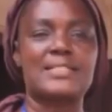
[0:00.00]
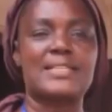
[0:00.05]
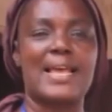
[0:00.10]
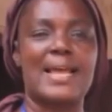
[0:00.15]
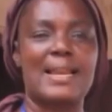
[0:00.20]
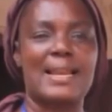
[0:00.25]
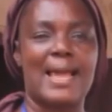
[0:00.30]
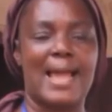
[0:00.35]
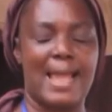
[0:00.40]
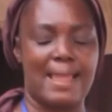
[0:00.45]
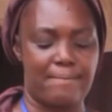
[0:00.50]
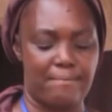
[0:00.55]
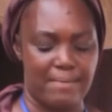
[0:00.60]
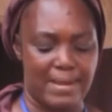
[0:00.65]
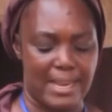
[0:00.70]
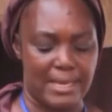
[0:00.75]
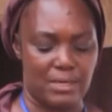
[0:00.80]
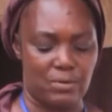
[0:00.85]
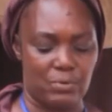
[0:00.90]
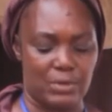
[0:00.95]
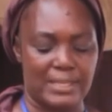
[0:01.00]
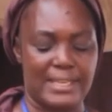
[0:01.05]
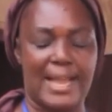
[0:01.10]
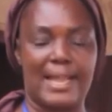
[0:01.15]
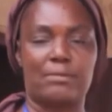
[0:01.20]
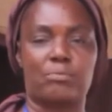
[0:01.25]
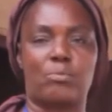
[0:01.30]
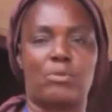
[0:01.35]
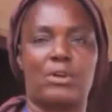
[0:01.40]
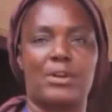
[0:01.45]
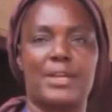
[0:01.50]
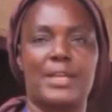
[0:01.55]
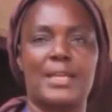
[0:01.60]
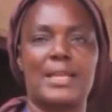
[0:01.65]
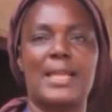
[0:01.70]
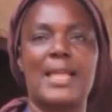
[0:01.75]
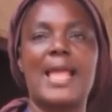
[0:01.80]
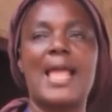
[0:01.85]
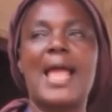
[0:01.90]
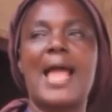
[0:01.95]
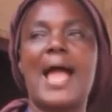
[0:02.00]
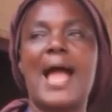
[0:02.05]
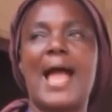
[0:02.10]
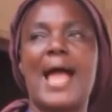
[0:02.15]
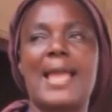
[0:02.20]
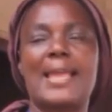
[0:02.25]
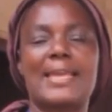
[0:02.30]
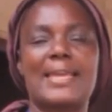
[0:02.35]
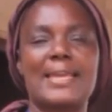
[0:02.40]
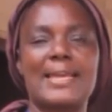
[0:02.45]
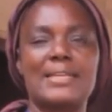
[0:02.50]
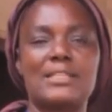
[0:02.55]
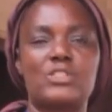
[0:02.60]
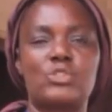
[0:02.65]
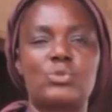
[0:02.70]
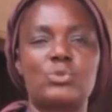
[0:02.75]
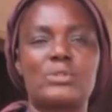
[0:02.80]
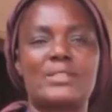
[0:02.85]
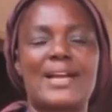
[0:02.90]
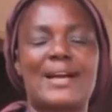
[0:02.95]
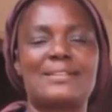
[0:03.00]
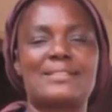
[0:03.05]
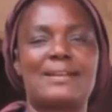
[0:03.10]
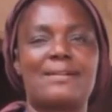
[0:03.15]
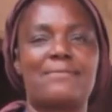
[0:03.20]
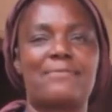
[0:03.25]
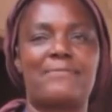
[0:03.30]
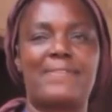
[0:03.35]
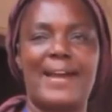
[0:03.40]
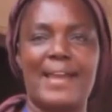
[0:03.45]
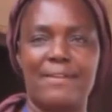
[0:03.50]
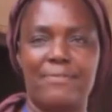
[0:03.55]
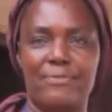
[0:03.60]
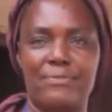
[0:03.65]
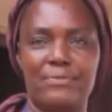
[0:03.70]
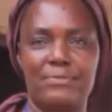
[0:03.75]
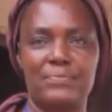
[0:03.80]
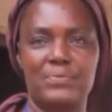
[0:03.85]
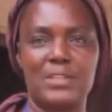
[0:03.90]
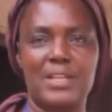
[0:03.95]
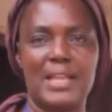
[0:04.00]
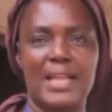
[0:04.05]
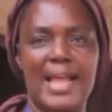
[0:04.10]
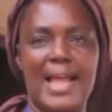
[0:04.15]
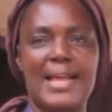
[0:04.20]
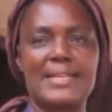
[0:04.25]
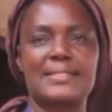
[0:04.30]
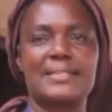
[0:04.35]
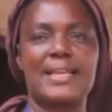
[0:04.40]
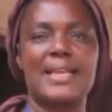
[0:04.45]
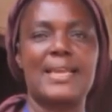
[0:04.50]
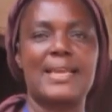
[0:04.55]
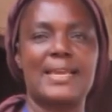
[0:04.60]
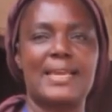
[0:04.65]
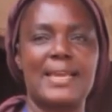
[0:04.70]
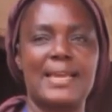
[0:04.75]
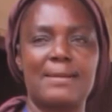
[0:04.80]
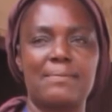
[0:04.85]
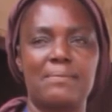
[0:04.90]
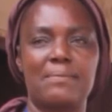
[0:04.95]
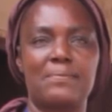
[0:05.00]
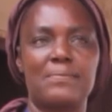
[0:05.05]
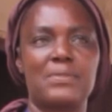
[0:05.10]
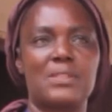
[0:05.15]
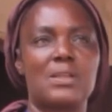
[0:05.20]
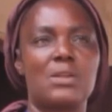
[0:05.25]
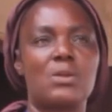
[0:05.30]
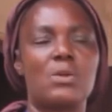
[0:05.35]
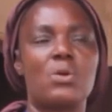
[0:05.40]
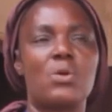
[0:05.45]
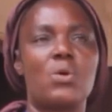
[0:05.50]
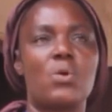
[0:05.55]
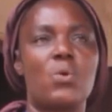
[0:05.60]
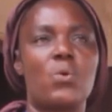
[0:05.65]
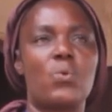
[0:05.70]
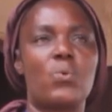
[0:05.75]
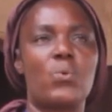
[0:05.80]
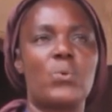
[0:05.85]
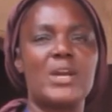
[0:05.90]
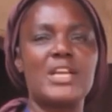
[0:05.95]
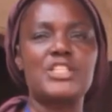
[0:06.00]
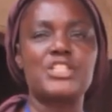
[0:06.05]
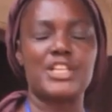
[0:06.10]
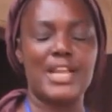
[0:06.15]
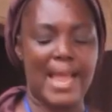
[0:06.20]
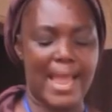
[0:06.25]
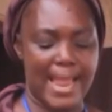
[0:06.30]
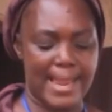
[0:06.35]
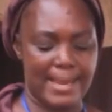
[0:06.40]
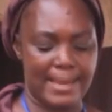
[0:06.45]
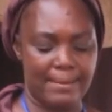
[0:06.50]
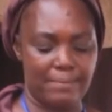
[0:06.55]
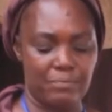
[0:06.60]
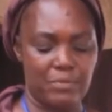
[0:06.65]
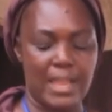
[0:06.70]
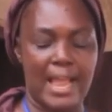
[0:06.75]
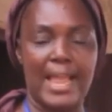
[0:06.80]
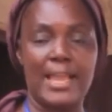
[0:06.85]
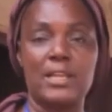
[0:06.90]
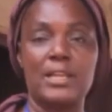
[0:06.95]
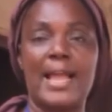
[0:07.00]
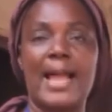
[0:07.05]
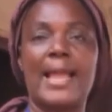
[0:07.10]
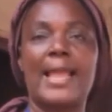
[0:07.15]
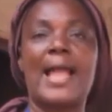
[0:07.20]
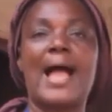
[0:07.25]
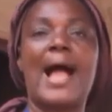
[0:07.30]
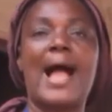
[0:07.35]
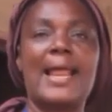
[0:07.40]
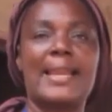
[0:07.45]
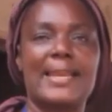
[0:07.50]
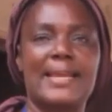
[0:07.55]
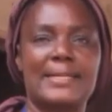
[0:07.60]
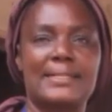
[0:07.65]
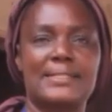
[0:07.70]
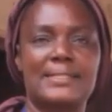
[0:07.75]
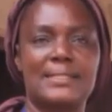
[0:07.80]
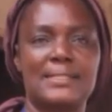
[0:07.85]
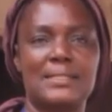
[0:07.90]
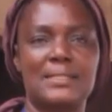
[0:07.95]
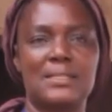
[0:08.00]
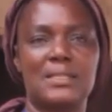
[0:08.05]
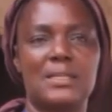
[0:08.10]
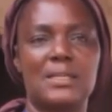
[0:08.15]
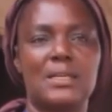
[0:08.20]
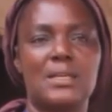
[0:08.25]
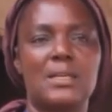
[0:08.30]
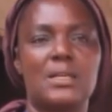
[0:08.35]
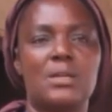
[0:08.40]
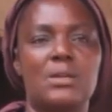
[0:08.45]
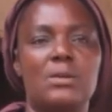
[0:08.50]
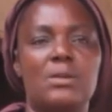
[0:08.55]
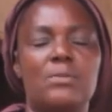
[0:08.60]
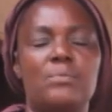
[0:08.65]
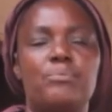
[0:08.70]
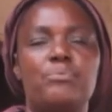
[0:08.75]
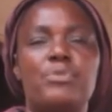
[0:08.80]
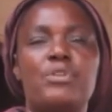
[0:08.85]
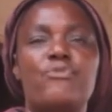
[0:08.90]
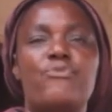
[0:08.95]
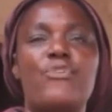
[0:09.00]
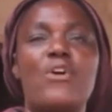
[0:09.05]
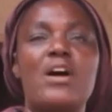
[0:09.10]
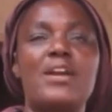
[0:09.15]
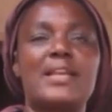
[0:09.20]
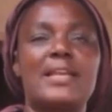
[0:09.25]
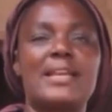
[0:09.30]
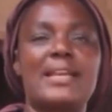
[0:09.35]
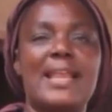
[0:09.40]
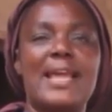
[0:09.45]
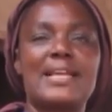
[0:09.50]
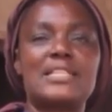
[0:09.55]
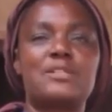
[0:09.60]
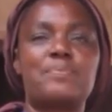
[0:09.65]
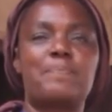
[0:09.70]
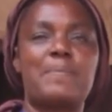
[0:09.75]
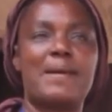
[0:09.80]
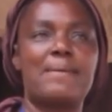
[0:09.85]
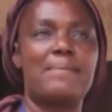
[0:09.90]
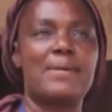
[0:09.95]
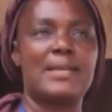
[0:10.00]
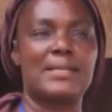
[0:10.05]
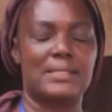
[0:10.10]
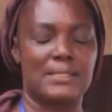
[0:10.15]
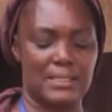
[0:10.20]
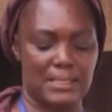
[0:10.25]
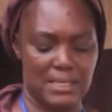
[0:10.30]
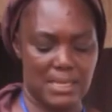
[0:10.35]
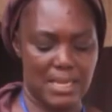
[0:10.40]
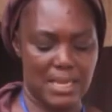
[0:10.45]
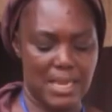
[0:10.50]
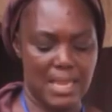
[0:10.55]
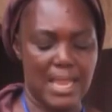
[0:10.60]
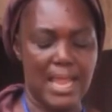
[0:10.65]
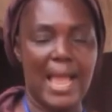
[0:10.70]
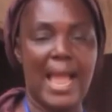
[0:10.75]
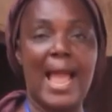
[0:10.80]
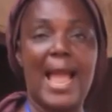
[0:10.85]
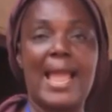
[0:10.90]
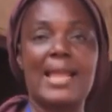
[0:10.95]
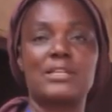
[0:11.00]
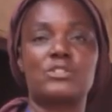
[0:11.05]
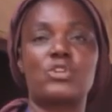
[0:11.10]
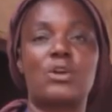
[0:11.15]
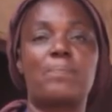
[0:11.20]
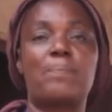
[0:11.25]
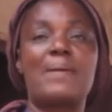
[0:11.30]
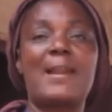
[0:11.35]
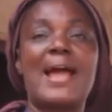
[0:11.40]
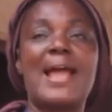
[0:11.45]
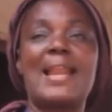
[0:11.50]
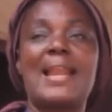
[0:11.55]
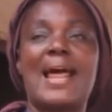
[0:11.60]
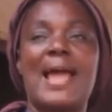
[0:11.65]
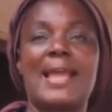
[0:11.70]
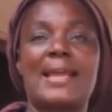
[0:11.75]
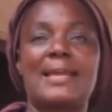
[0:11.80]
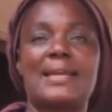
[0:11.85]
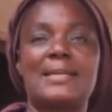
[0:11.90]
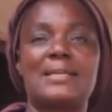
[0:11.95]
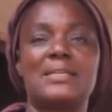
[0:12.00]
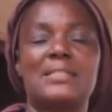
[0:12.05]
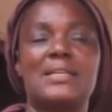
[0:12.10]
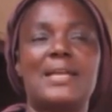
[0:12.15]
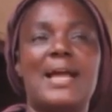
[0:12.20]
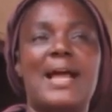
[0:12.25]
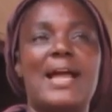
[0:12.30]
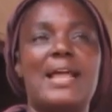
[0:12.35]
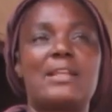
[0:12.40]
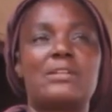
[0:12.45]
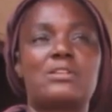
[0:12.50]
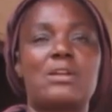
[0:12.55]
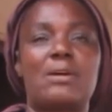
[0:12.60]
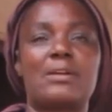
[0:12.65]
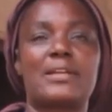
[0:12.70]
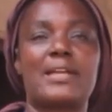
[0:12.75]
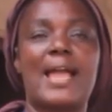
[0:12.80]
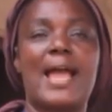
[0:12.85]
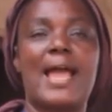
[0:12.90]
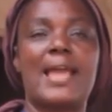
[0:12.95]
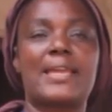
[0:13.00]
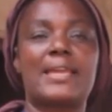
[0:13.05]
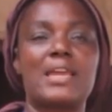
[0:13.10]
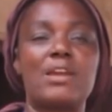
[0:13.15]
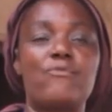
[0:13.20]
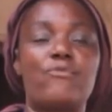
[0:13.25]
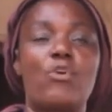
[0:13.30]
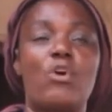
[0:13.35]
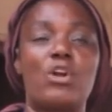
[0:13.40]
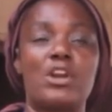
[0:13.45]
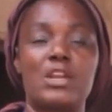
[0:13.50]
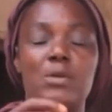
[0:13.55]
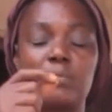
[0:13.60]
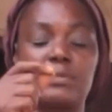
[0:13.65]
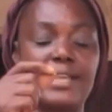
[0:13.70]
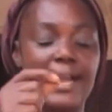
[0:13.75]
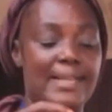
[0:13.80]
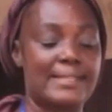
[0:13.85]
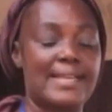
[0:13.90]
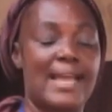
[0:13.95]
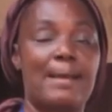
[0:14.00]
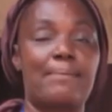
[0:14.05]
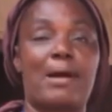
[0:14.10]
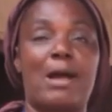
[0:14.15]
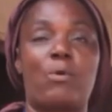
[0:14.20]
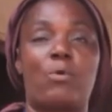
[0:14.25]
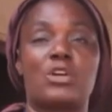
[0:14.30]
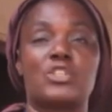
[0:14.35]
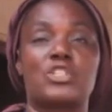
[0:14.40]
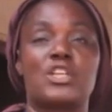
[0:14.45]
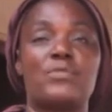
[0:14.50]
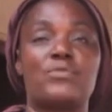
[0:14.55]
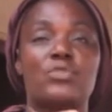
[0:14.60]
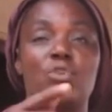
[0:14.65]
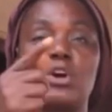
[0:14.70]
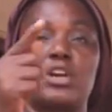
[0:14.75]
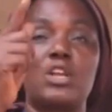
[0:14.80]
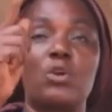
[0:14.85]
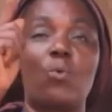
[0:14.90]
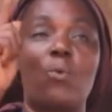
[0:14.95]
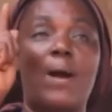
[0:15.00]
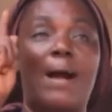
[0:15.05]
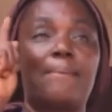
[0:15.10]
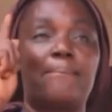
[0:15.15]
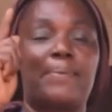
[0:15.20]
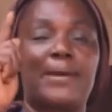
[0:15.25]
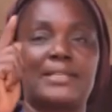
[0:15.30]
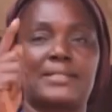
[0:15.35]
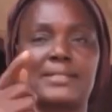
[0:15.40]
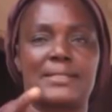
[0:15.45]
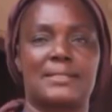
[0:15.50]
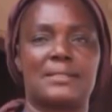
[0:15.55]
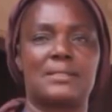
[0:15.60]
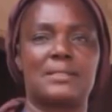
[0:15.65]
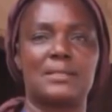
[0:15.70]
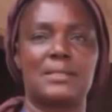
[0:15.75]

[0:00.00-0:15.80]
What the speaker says: sale I made with that money, I gained 2,005 as a gain, which I added before the next payment. I supply like, I give only, that time I was giving only one person